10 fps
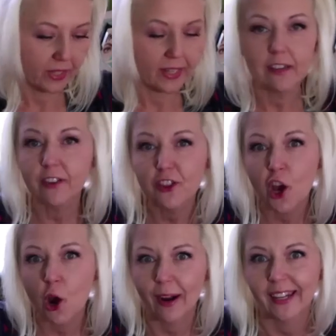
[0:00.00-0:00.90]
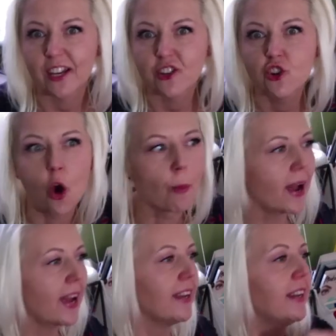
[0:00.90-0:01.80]
Even though I get no
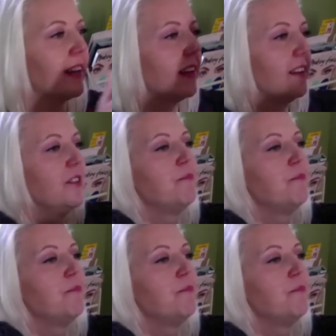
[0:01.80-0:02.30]
money,